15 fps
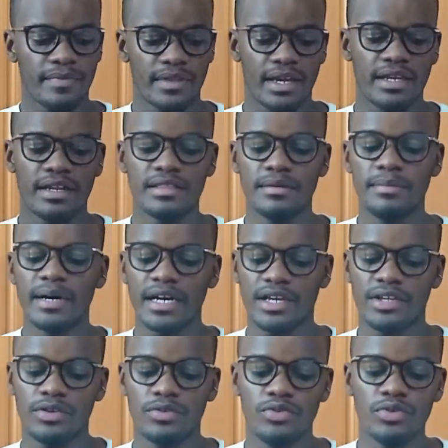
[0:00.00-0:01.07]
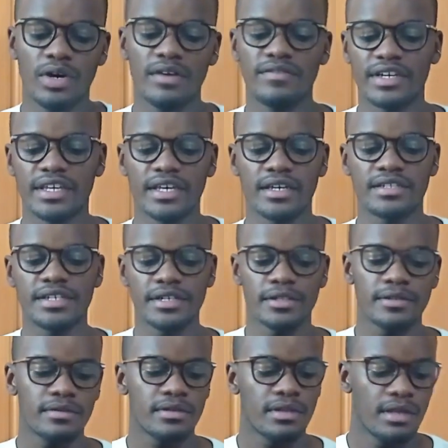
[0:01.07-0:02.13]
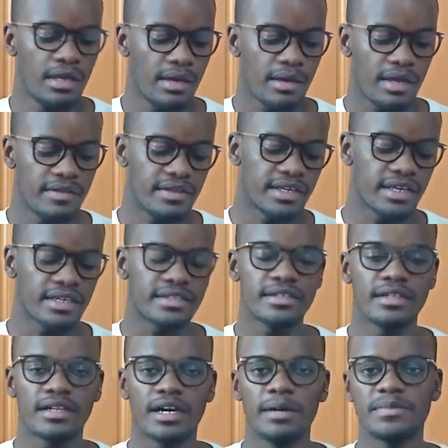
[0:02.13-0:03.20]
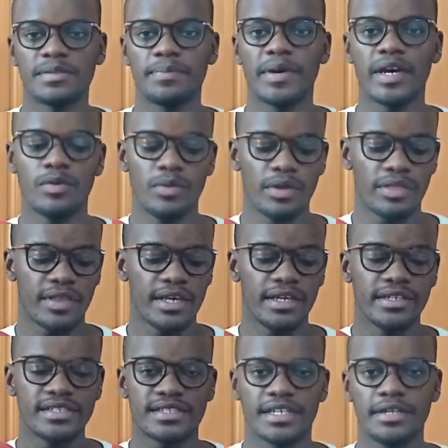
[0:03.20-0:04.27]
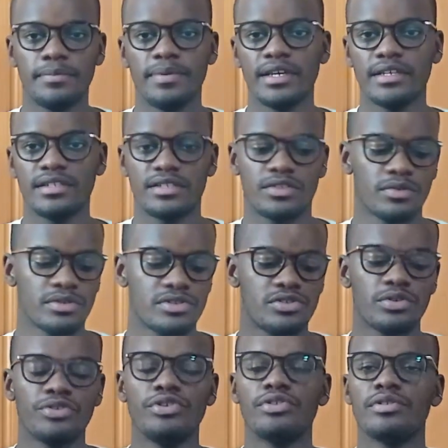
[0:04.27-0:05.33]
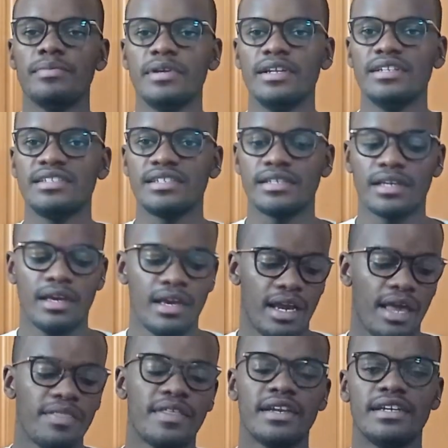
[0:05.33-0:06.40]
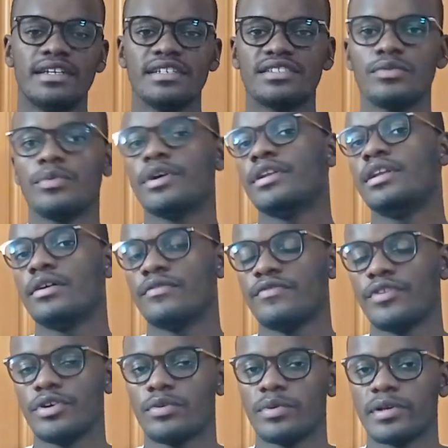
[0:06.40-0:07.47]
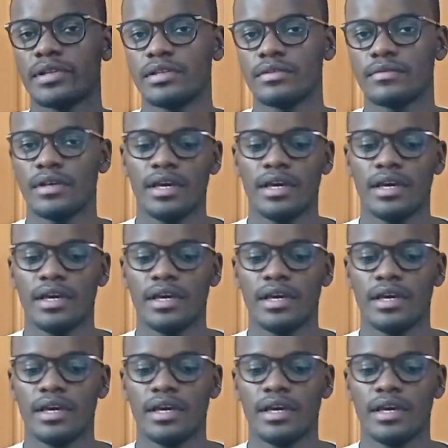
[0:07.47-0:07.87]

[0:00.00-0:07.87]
and at the back you do have a kick tail and the kicktail comes paired with a skid plate to ensure durability and that it doesn't wear down very quickly.